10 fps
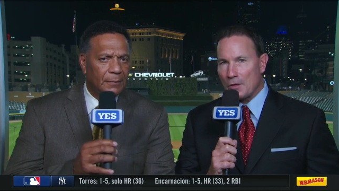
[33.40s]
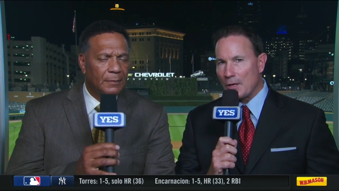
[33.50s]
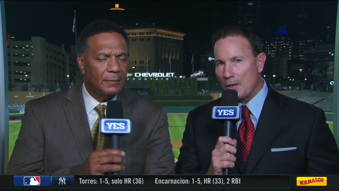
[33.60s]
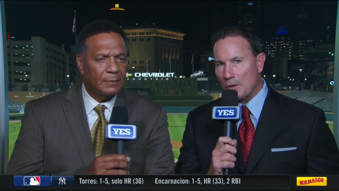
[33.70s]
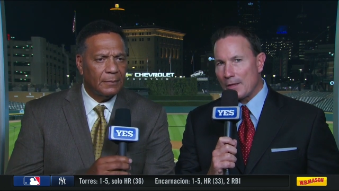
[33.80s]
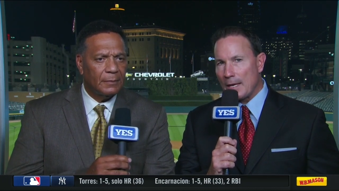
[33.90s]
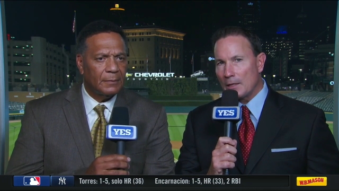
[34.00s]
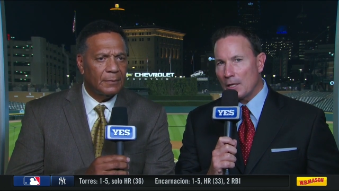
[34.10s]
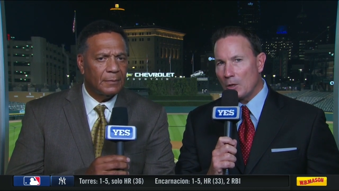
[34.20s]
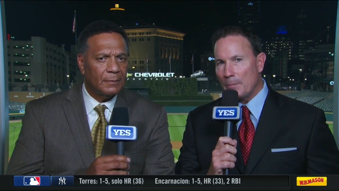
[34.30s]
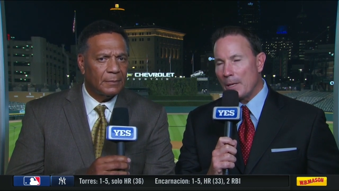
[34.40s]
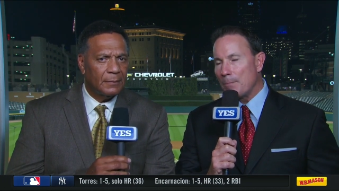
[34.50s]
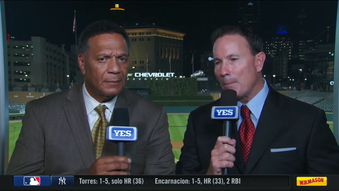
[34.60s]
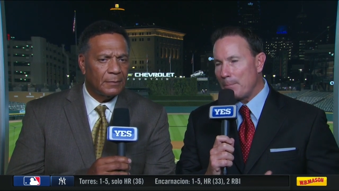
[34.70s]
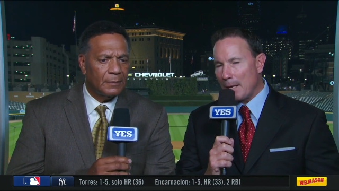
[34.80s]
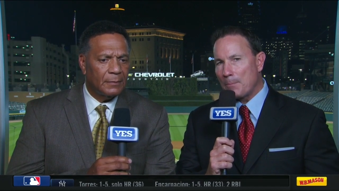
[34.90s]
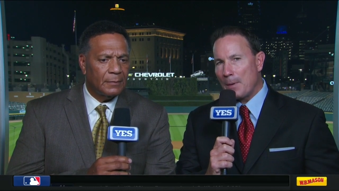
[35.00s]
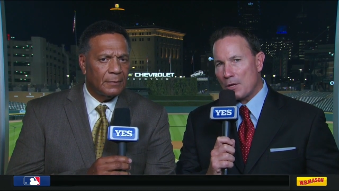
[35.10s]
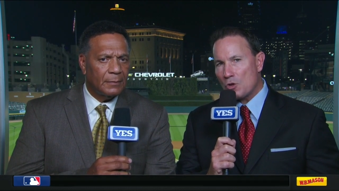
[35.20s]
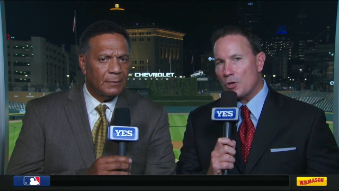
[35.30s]
Speaker 1: going to sting a little bit, but big
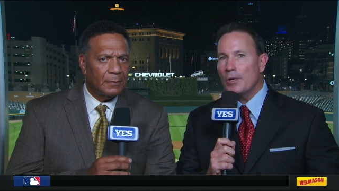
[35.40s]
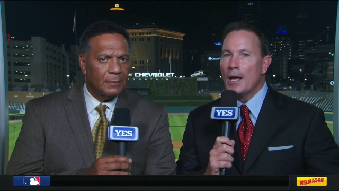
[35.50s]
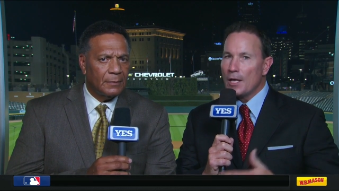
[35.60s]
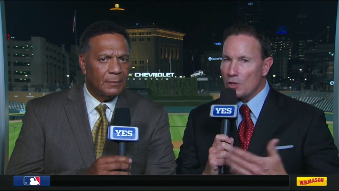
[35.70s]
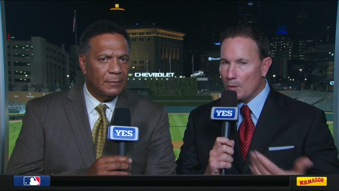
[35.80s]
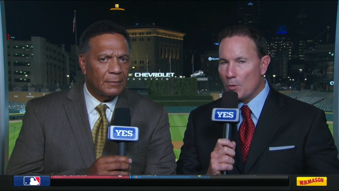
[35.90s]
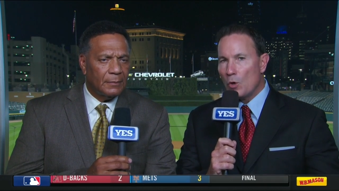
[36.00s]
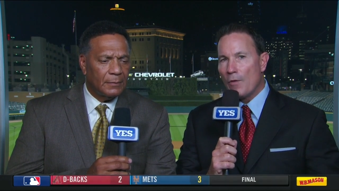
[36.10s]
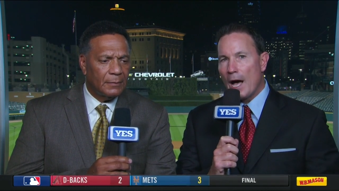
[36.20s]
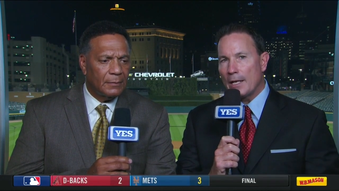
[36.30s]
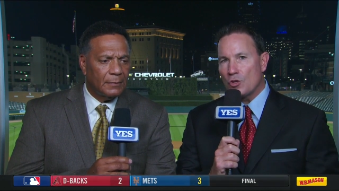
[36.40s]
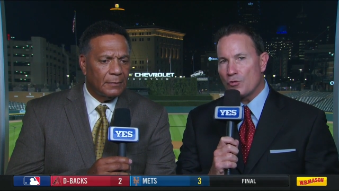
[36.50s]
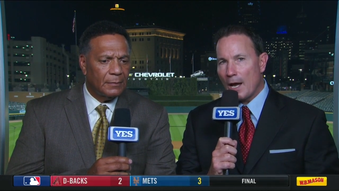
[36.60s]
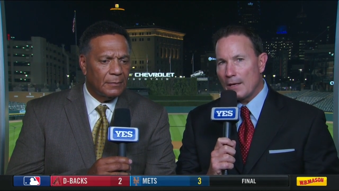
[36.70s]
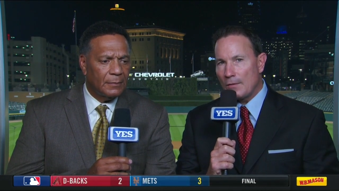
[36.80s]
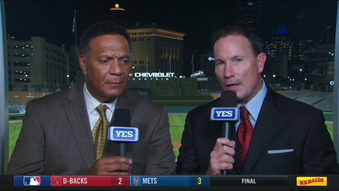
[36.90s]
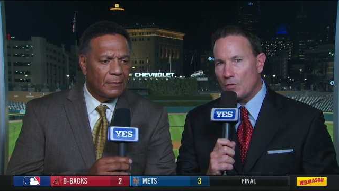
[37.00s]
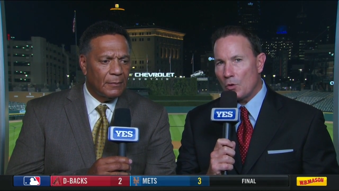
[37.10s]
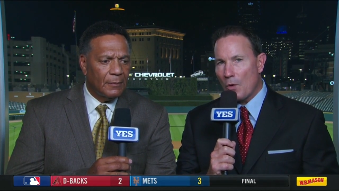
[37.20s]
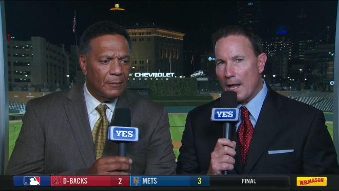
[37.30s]
picture, you move on, you try to take
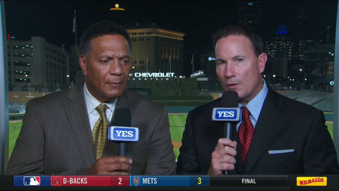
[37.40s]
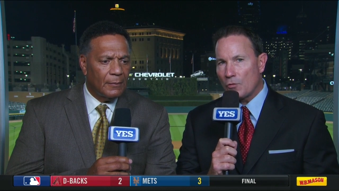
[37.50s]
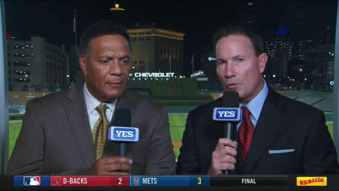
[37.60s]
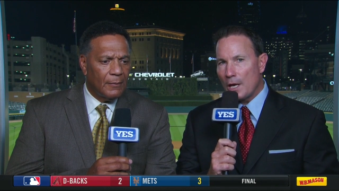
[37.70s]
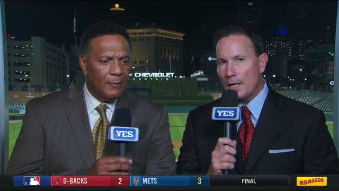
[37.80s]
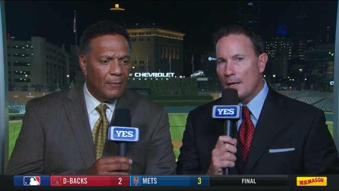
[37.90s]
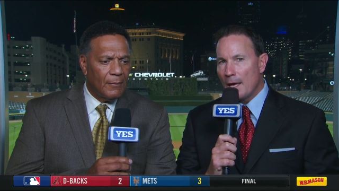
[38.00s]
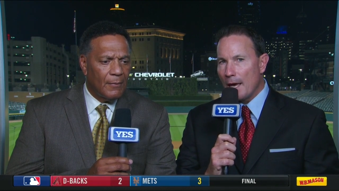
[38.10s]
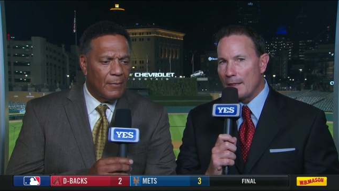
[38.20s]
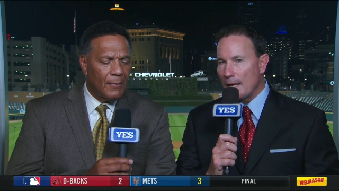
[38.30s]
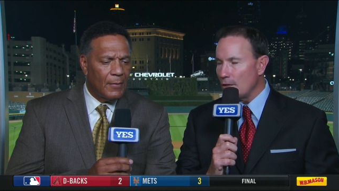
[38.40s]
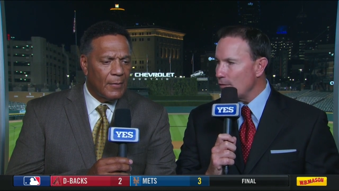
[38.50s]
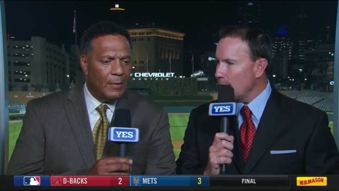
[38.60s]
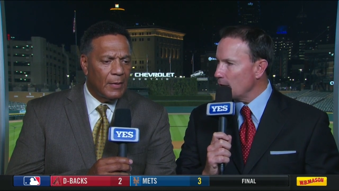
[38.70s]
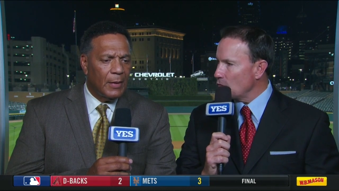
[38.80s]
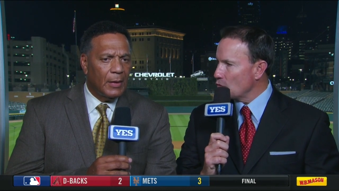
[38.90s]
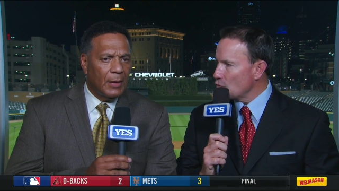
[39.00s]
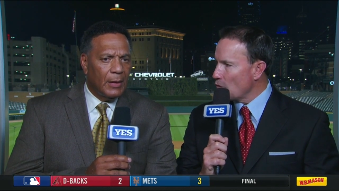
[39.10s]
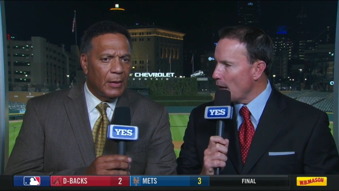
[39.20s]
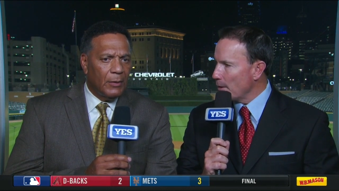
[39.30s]
2 out of 3, and then you take it to
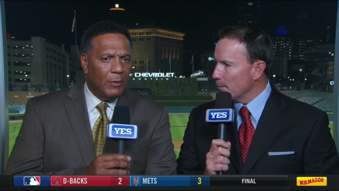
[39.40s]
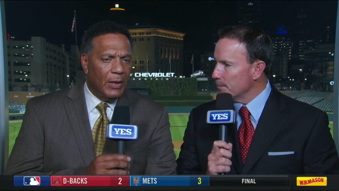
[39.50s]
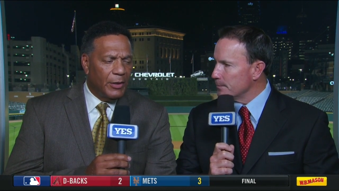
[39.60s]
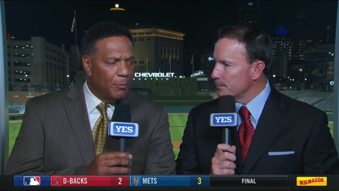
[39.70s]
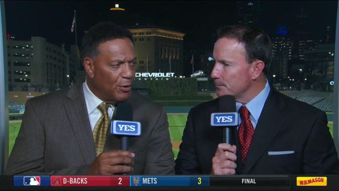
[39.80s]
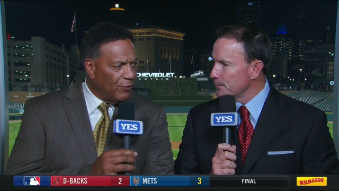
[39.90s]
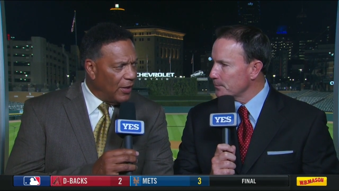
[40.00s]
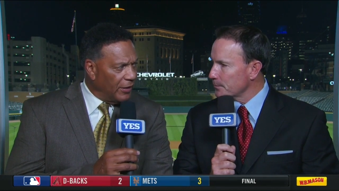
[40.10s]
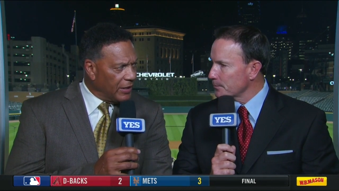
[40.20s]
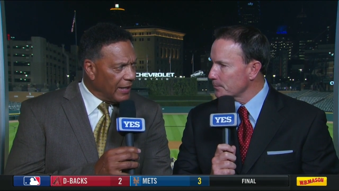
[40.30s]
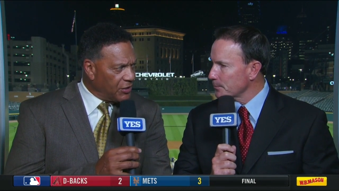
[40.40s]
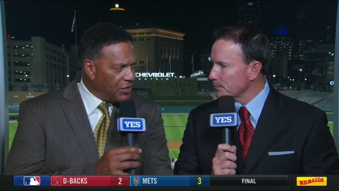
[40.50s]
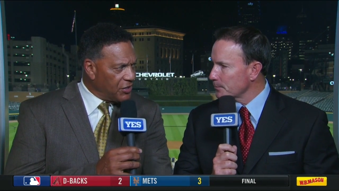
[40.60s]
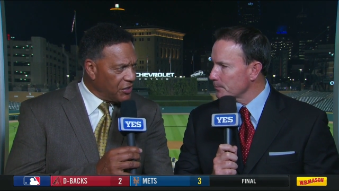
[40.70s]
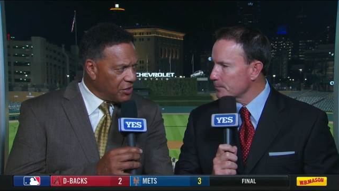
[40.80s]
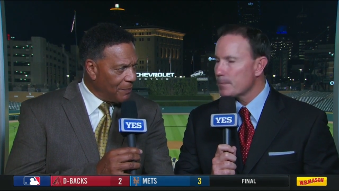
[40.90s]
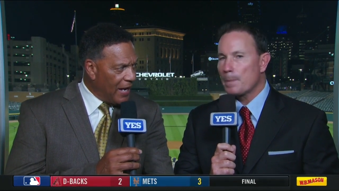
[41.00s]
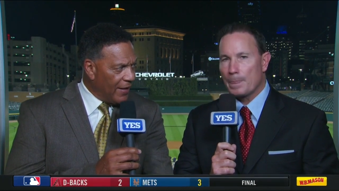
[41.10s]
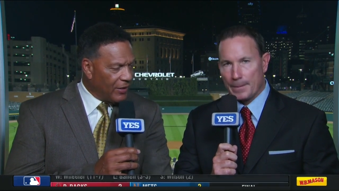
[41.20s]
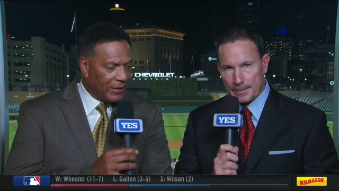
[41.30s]
Toronto.
Speaker 2: Well, you move on. You got CC
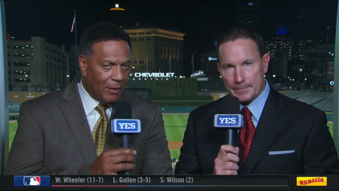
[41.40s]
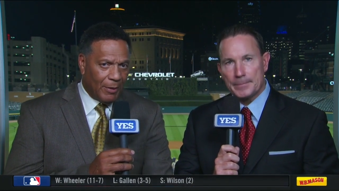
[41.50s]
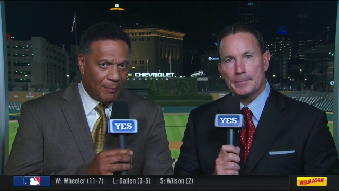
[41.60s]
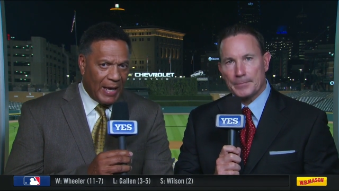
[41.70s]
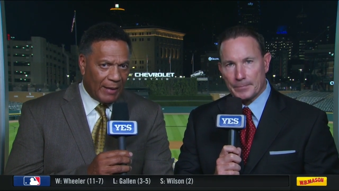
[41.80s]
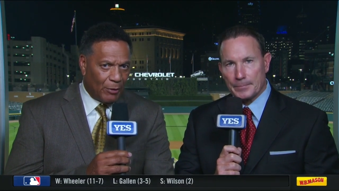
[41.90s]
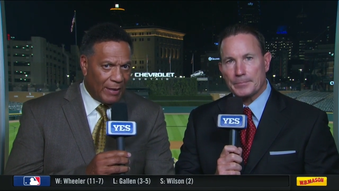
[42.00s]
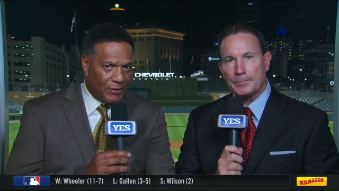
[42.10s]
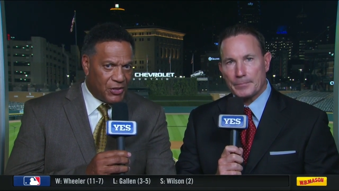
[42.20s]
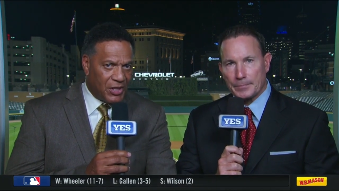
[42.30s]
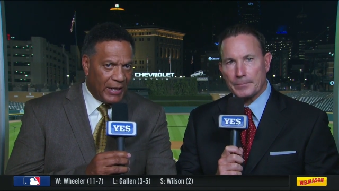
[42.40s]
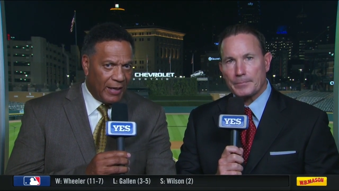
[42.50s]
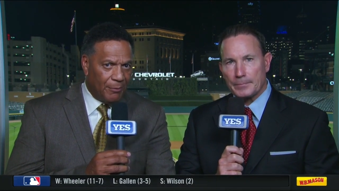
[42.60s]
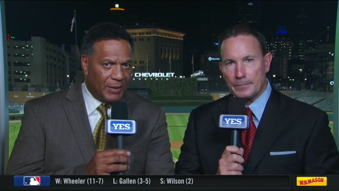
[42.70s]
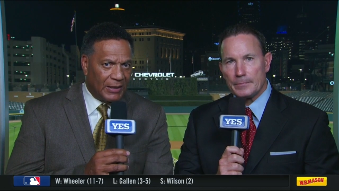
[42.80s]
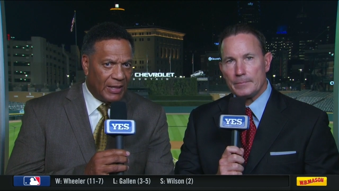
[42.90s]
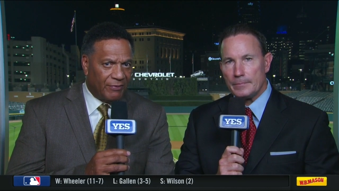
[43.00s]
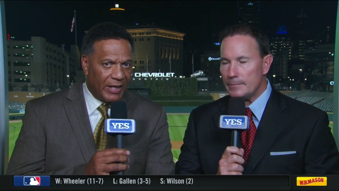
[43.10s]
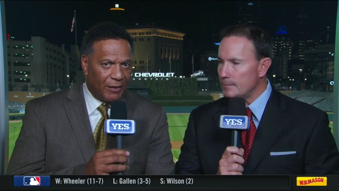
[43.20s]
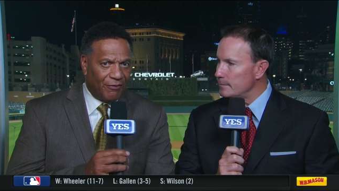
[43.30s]
Sabathia coming back. We'll have to see how the big
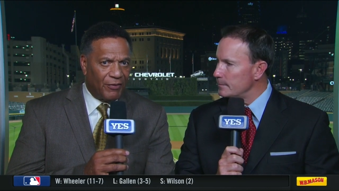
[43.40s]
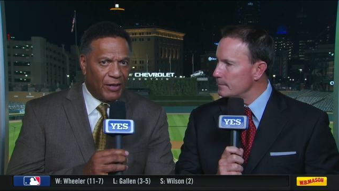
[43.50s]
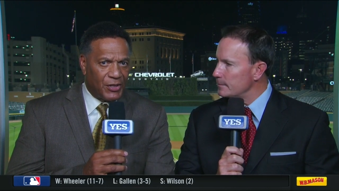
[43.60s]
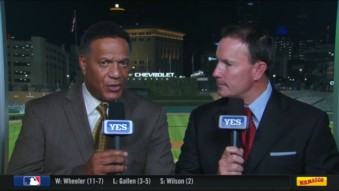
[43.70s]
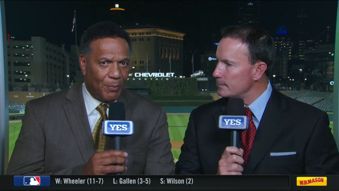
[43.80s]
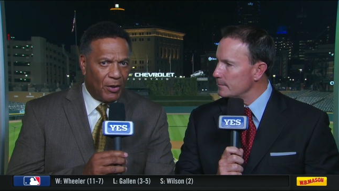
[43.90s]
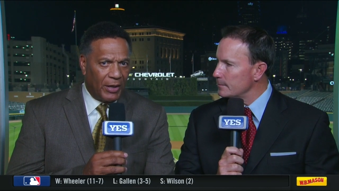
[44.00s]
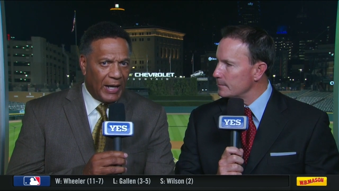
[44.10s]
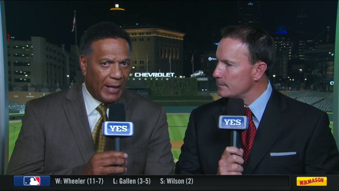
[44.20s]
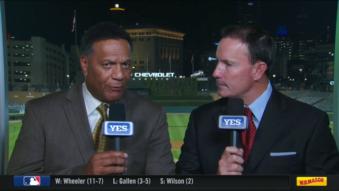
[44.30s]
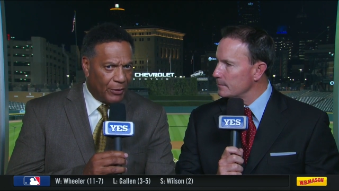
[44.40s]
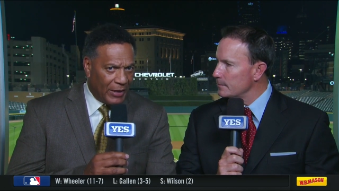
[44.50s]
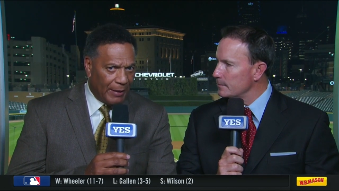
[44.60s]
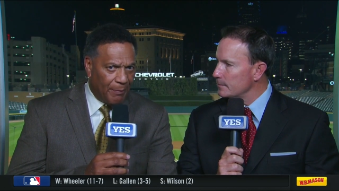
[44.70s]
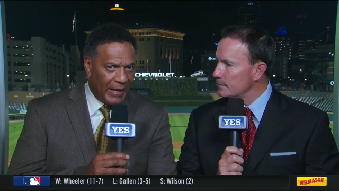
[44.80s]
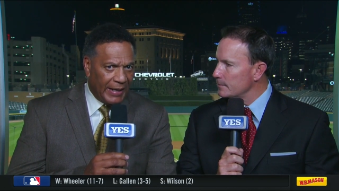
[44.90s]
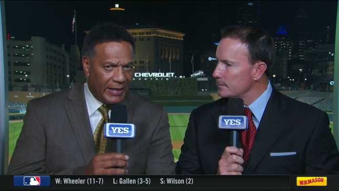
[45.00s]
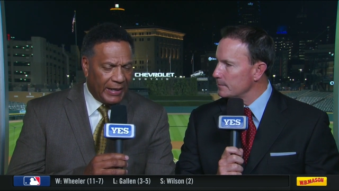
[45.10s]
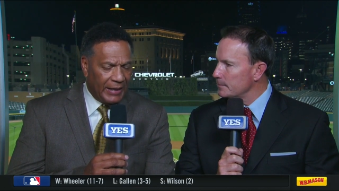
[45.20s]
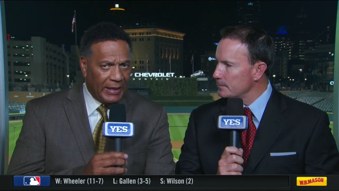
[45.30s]
left-hander fares tomorrow night with that bad knee.